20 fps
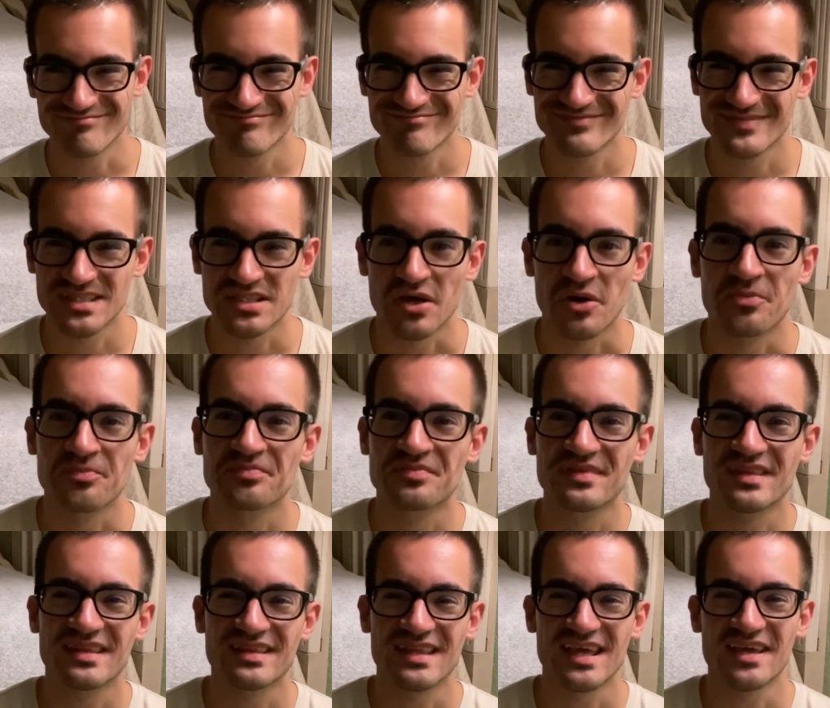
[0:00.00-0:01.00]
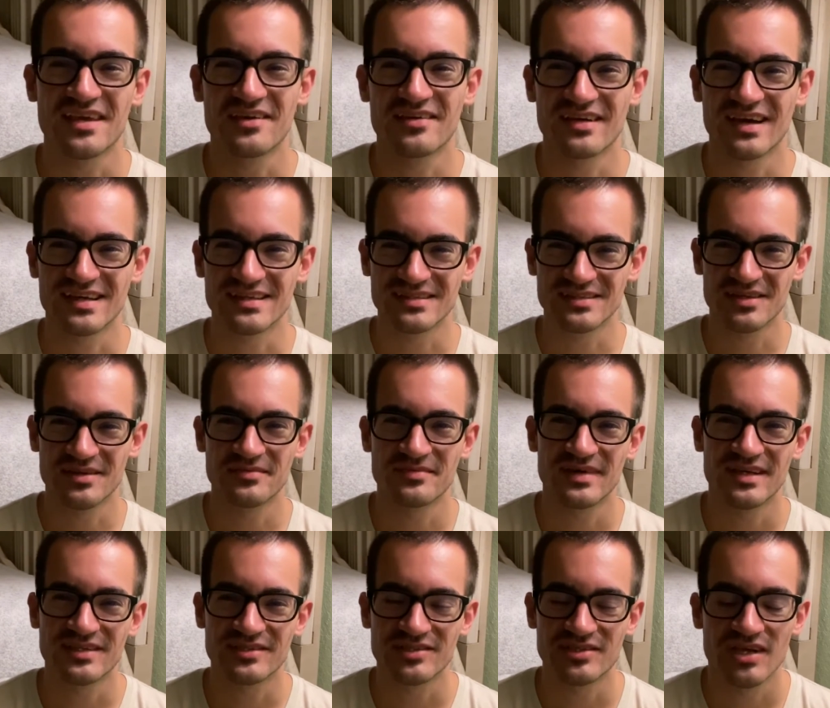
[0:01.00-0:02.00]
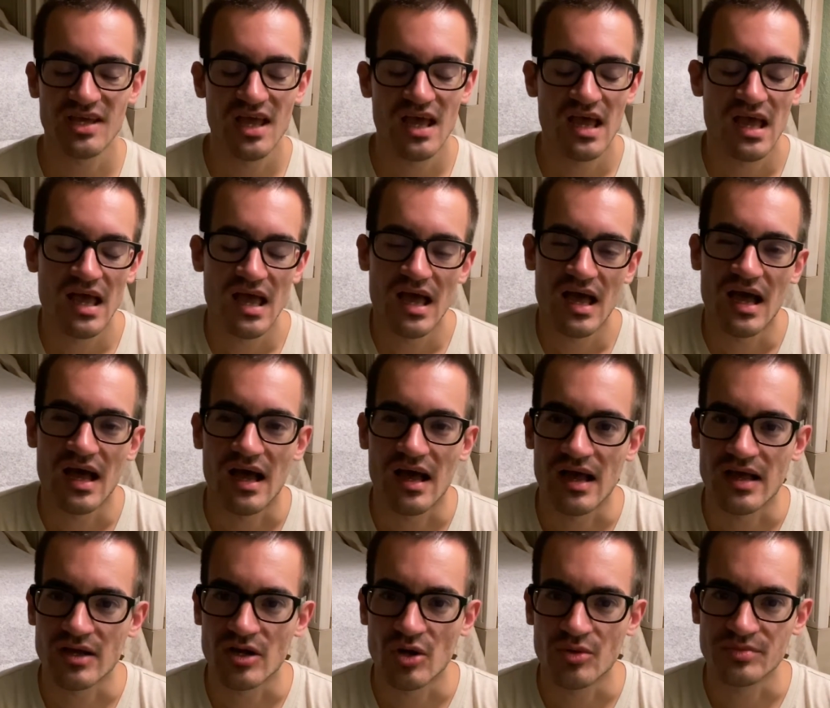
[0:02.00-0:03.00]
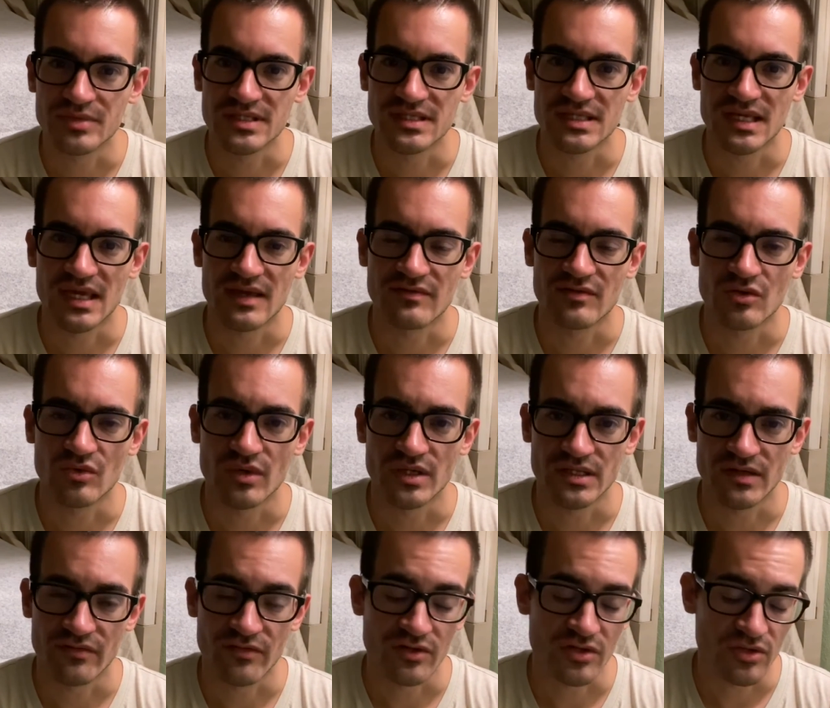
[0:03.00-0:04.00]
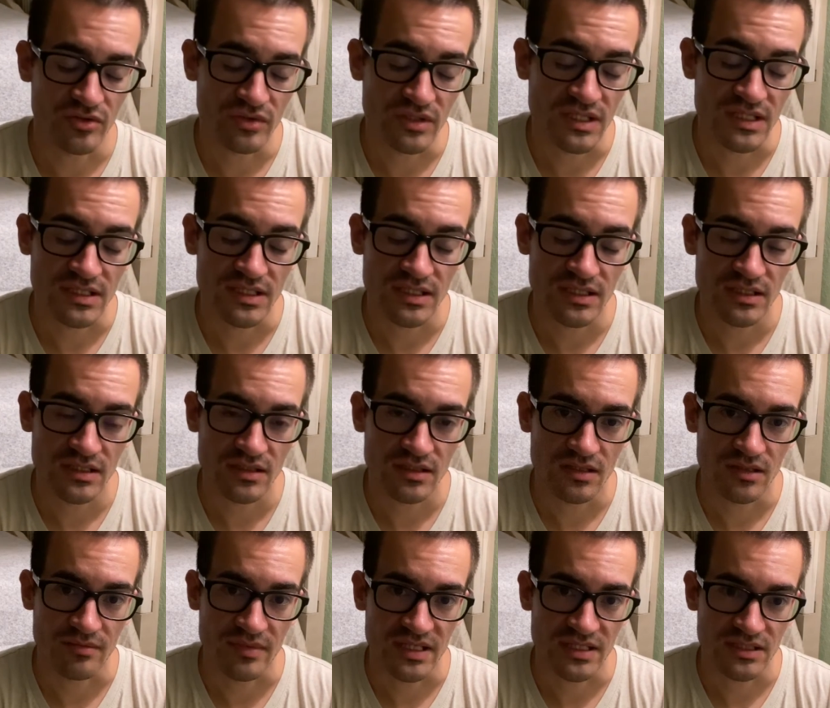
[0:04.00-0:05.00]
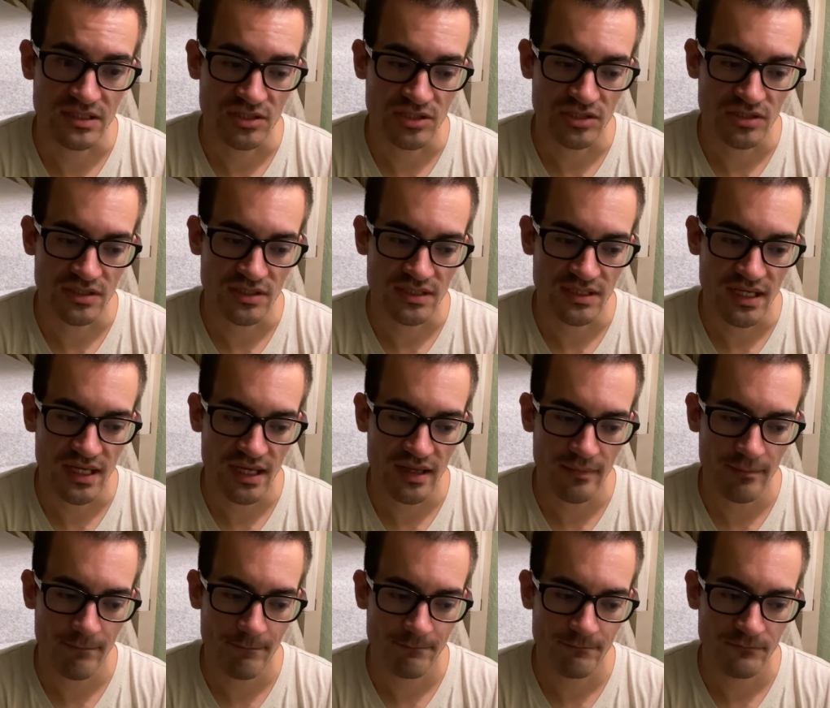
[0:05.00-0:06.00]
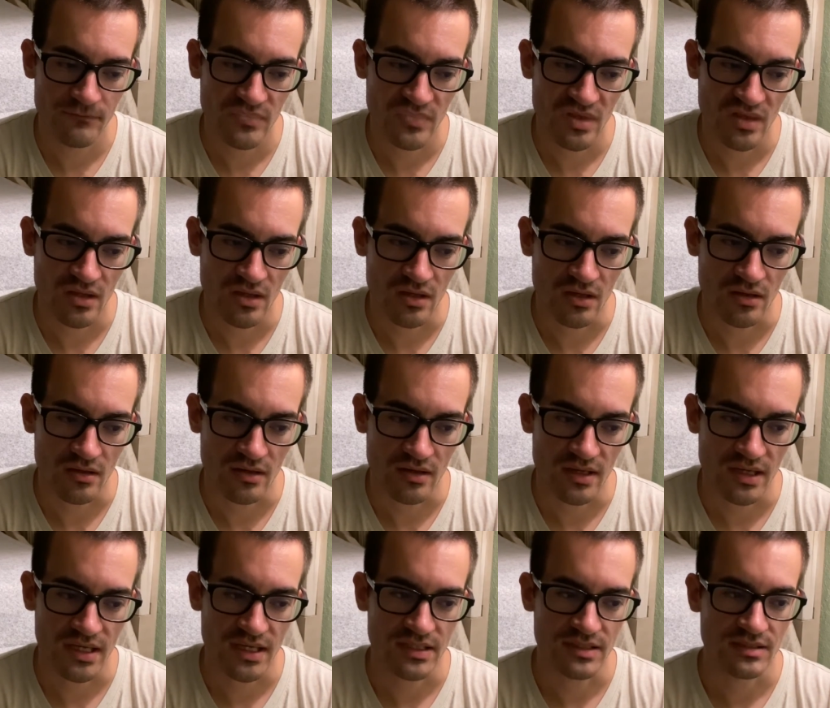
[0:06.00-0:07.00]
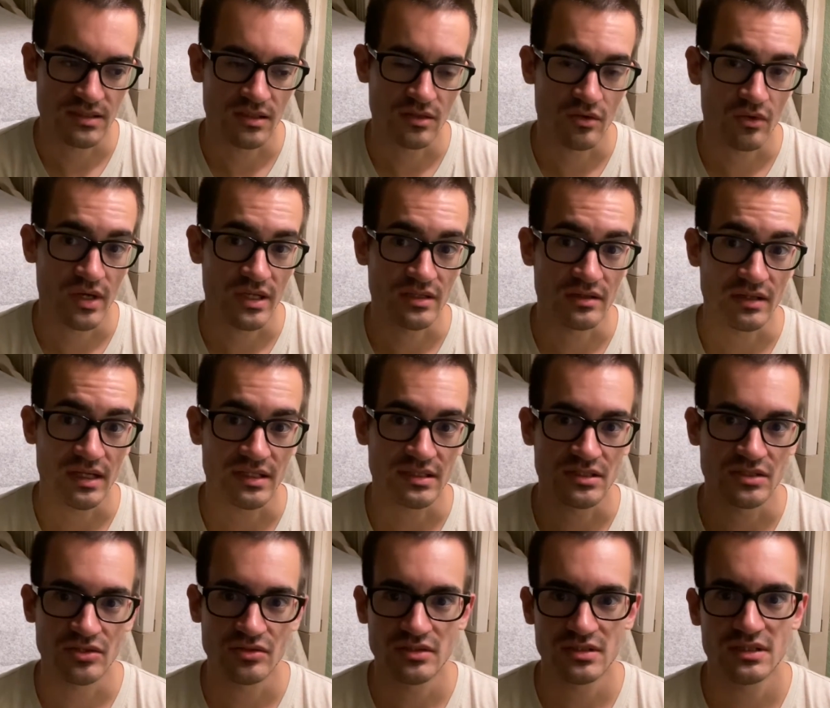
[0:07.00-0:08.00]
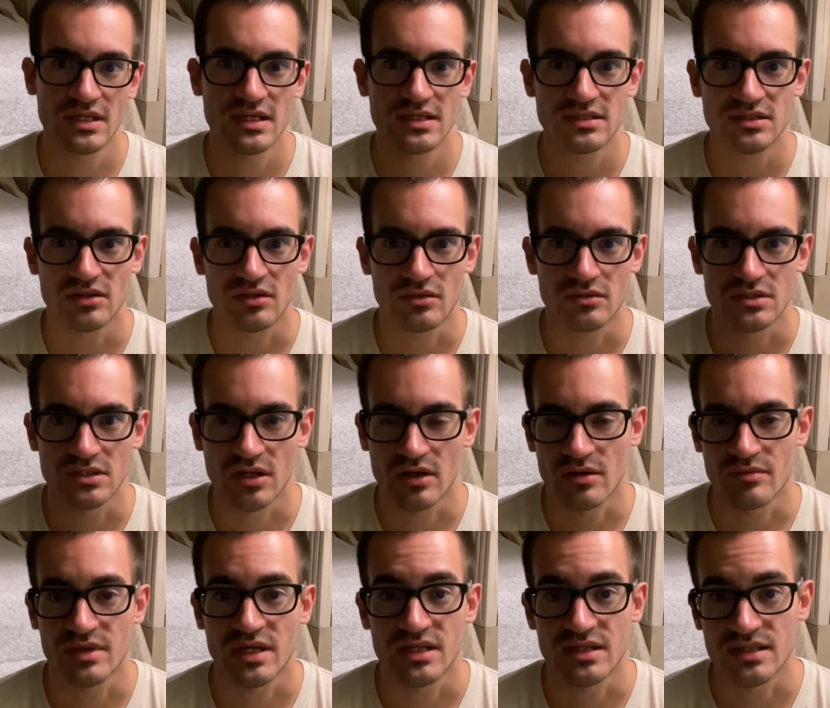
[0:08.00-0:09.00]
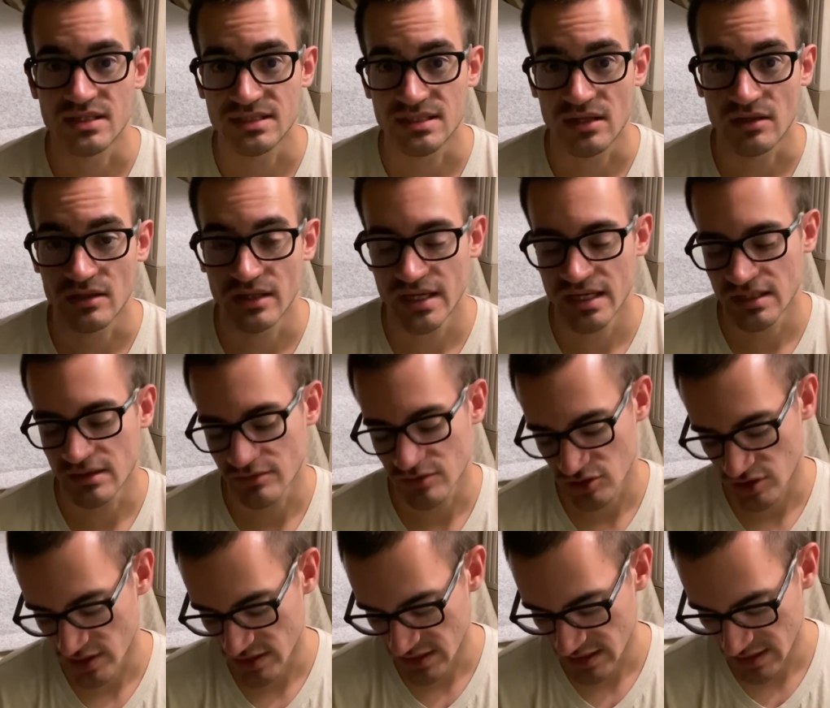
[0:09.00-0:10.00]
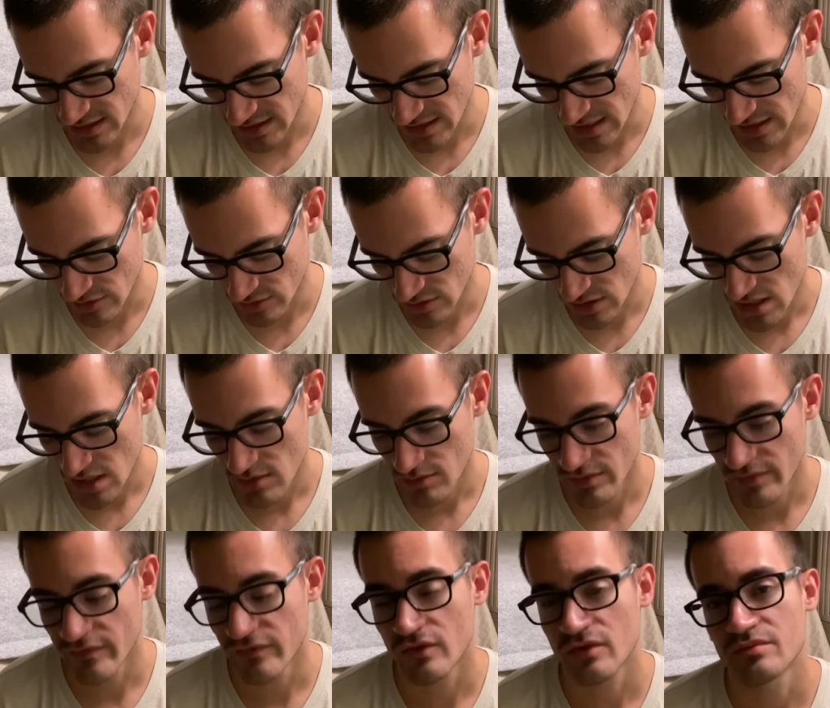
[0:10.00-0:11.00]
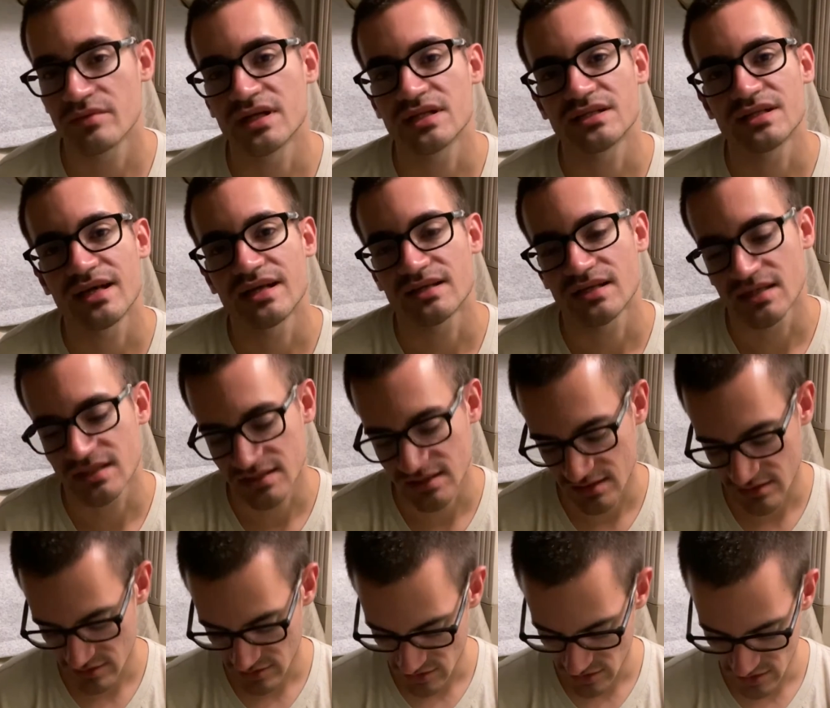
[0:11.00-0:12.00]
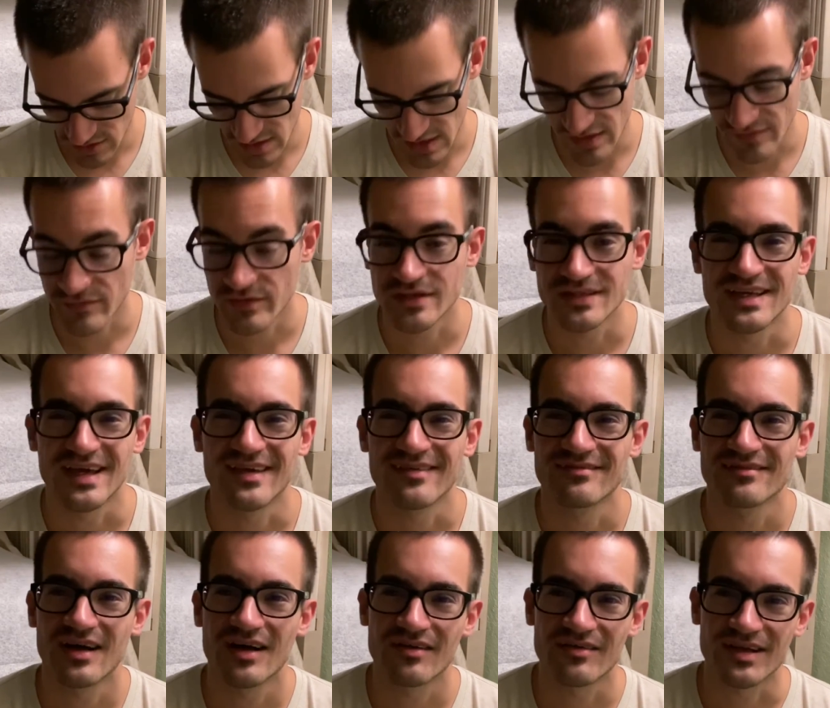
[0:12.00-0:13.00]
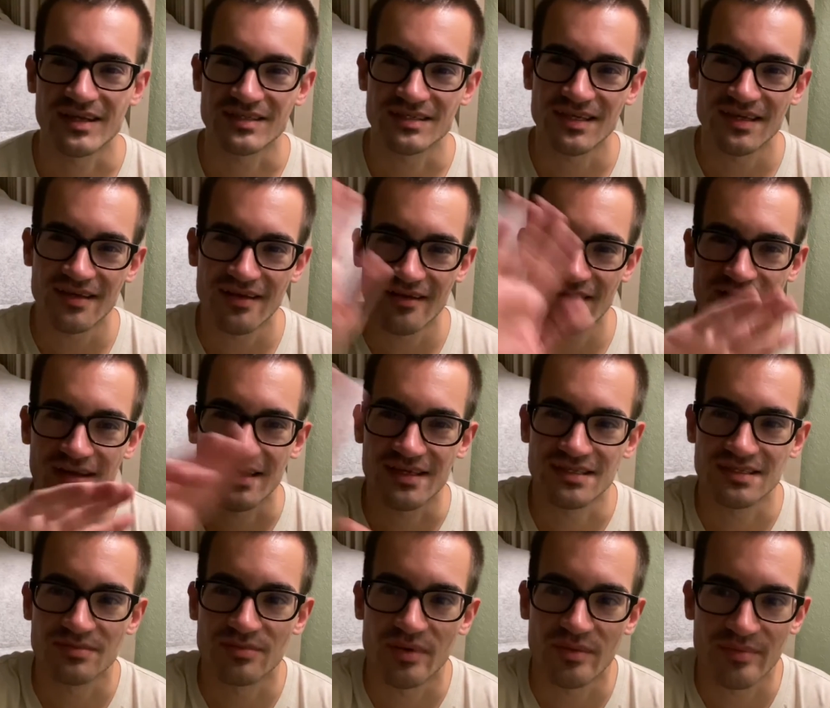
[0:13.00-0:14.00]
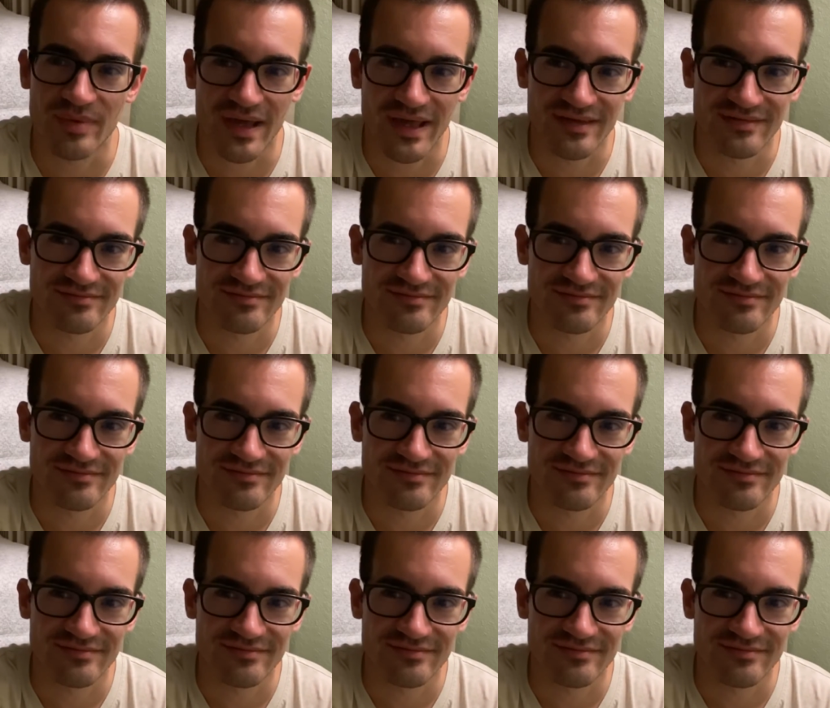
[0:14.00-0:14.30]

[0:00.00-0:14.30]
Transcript: So thank you guys so much. I hope this gave you whatever you needed, the message today. I had quite a lot to do today, so sorry I'm getting this out late. I'm trying to get it out before midnight, as every day. All right, take care, guys. Bye-bye.